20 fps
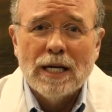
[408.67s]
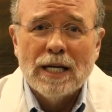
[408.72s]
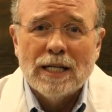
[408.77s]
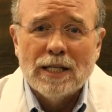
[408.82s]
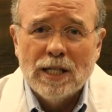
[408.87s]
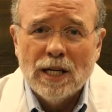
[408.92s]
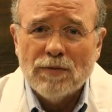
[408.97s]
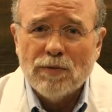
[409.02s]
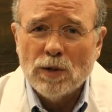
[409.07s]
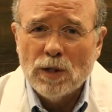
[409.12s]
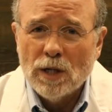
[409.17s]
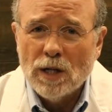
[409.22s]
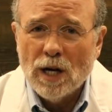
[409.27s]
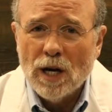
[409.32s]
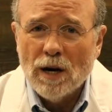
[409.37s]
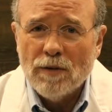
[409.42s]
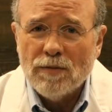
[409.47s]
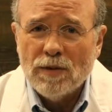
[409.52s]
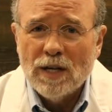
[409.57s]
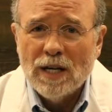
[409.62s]
Different
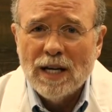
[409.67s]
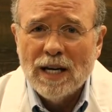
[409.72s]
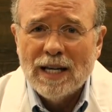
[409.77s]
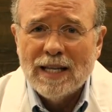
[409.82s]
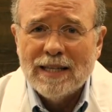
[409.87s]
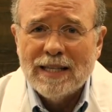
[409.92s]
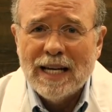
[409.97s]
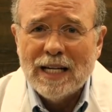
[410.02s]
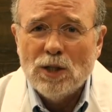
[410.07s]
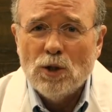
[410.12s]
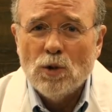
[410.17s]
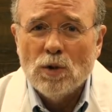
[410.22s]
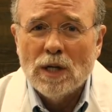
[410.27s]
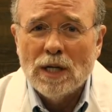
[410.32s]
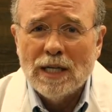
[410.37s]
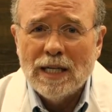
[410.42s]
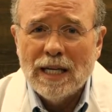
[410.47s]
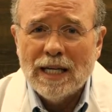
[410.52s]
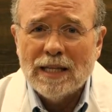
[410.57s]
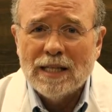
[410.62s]
enough that you
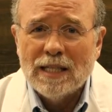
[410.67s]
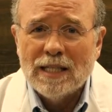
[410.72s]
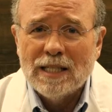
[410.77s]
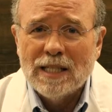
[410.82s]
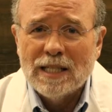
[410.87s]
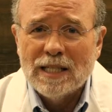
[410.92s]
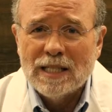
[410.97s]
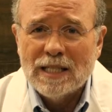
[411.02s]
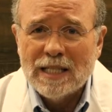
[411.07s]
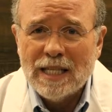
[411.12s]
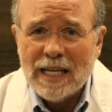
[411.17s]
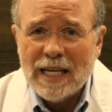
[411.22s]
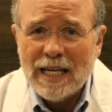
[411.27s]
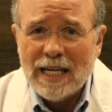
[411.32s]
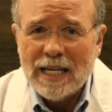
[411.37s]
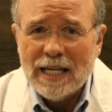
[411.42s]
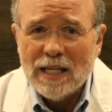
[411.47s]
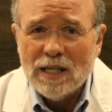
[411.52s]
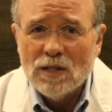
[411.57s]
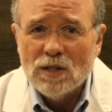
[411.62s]
can get the
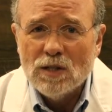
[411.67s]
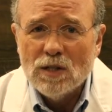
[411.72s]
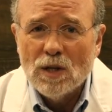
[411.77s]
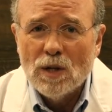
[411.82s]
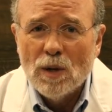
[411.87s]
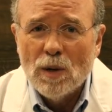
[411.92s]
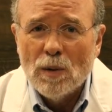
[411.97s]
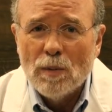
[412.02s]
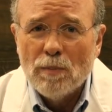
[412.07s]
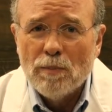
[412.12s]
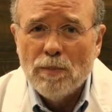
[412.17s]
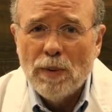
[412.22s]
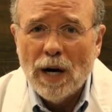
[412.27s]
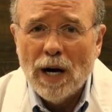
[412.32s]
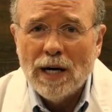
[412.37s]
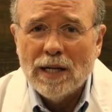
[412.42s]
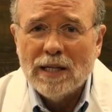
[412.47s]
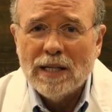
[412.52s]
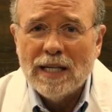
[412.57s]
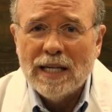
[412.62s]
disease,
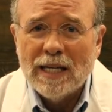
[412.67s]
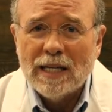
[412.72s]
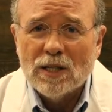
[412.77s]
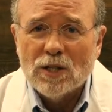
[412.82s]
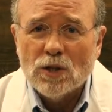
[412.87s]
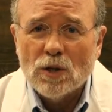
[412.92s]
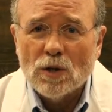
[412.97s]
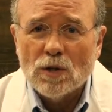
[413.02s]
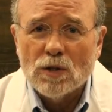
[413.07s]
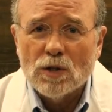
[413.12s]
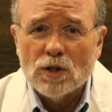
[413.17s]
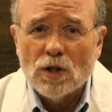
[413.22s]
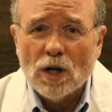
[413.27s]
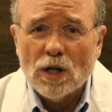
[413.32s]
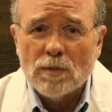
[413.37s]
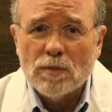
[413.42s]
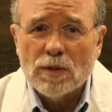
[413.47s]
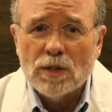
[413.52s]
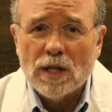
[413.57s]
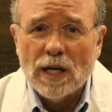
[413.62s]
but in a certain
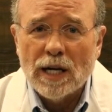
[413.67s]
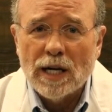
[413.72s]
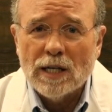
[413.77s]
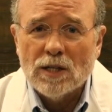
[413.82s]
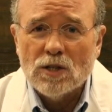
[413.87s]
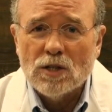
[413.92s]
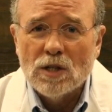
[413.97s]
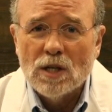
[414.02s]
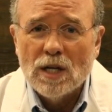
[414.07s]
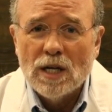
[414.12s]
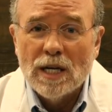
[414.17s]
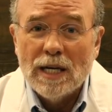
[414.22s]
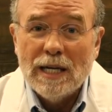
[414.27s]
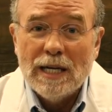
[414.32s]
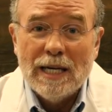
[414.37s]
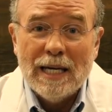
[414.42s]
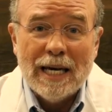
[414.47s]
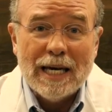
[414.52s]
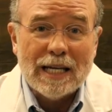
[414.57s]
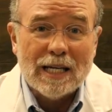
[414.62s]
circumstance,
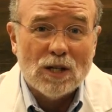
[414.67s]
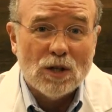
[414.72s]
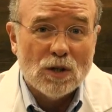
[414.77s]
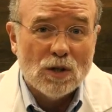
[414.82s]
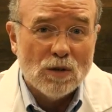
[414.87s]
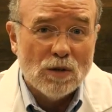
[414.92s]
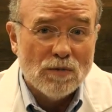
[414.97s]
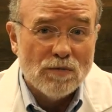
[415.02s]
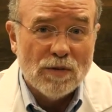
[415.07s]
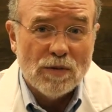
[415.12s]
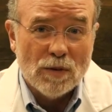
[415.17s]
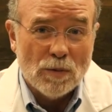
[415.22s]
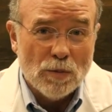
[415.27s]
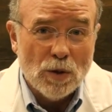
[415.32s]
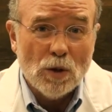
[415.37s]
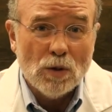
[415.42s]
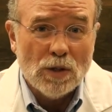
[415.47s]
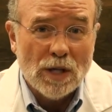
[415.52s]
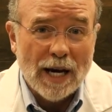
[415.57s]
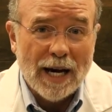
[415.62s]
if it
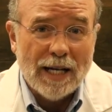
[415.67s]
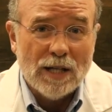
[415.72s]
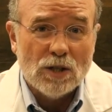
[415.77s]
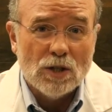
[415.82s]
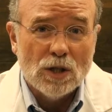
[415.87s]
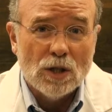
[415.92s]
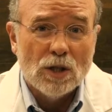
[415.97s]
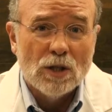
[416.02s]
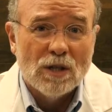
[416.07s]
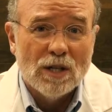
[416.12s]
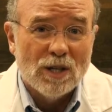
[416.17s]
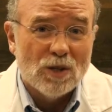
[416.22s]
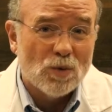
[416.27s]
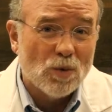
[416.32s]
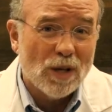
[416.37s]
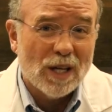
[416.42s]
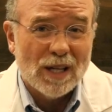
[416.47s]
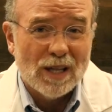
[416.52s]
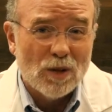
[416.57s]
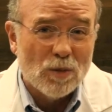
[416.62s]
mutates, it's
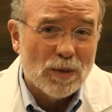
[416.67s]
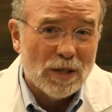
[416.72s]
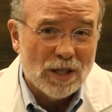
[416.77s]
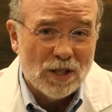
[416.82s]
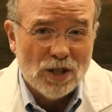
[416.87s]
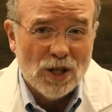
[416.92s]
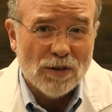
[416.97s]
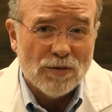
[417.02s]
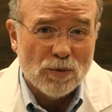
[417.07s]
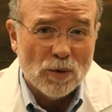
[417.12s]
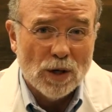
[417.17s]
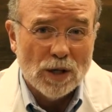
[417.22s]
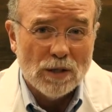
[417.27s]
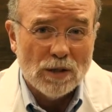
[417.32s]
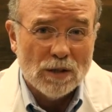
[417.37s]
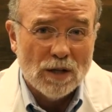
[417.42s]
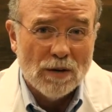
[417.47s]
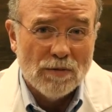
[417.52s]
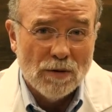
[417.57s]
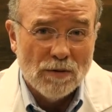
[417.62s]
really a little bit different
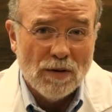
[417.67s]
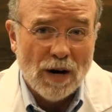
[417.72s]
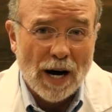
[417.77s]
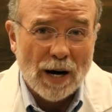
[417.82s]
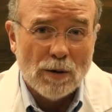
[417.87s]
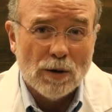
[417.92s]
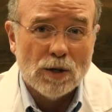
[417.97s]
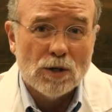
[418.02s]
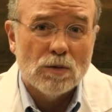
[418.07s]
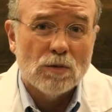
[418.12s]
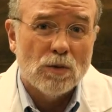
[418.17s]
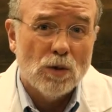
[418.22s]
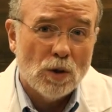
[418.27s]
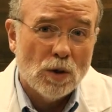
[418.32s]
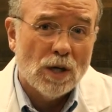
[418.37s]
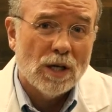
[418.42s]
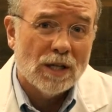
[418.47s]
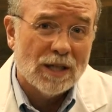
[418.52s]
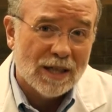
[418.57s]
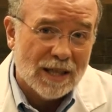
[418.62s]
of a virus. You
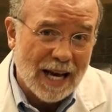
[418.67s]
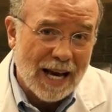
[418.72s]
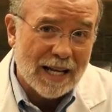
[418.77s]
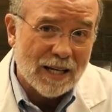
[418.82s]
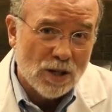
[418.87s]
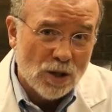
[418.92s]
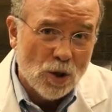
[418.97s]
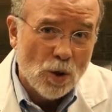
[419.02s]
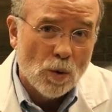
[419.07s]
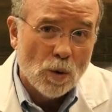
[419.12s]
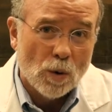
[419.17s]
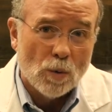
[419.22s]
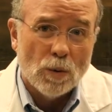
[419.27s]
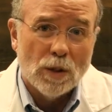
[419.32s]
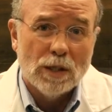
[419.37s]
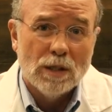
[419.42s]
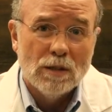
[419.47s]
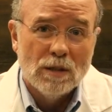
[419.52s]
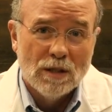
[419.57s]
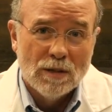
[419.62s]
could get that newer
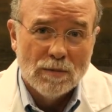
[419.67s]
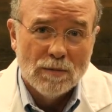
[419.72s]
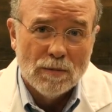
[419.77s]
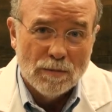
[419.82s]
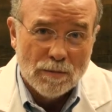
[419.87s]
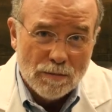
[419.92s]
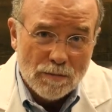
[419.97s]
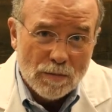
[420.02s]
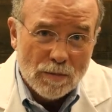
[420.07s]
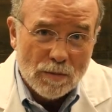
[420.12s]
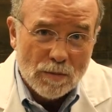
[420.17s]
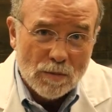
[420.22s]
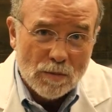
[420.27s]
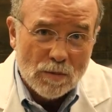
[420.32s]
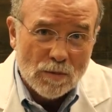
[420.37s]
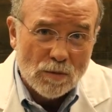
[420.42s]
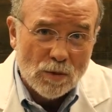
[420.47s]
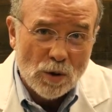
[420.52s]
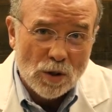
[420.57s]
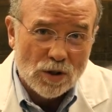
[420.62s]
one,
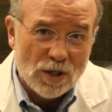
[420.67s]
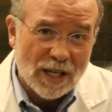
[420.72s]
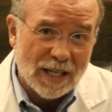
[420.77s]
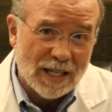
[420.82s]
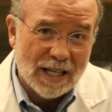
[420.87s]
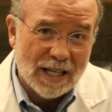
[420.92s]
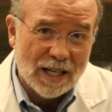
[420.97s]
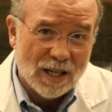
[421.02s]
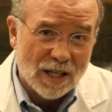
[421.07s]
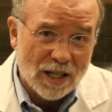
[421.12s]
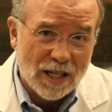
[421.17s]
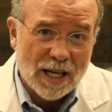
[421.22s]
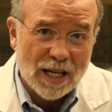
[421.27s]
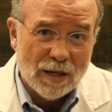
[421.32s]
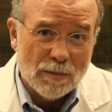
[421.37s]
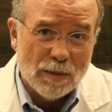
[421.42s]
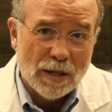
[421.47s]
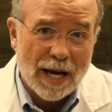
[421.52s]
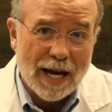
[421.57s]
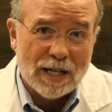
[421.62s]
you could say it
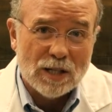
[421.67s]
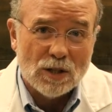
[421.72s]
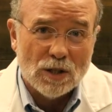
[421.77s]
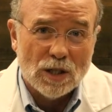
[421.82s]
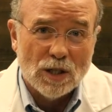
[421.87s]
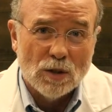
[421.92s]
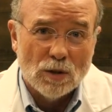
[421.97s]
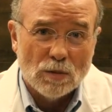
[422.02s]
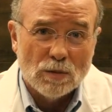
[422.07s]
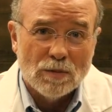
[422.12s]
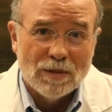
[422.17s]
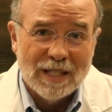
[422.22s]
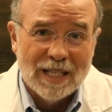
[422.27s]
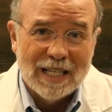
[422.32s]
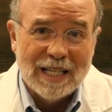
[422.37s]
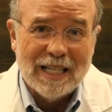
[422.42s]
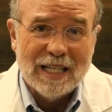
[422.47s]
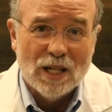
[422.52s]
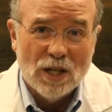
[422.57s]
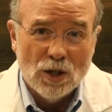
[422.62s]
again, but actually you're
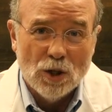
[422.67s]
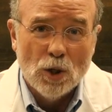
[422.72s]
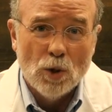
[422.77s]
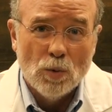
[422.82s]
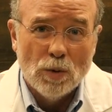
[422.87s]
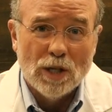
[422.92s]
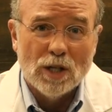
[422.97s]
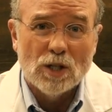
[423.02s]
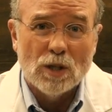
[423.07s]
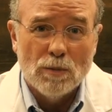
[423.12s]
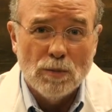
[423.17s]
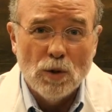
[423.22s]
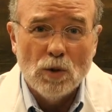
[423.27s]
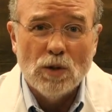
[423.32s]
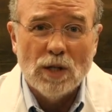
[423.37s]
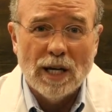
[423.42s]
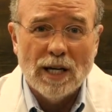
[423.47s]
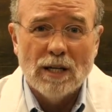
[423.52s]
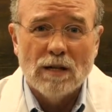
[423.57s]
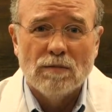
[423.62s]
getting a new one. It's a
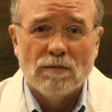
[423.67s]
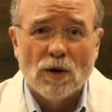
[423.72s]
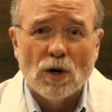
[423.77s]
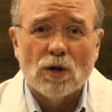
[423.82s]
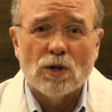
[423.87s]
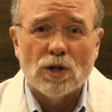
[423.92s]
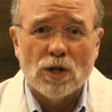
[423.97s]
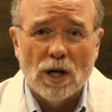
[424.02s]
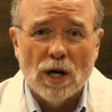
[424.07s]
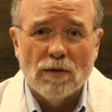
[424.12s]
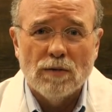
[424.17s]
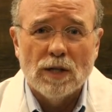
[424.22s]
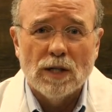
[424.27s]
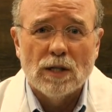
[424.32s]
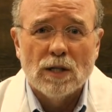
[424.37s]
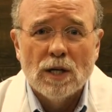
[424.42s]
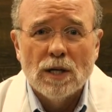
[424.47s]
mutated version of it.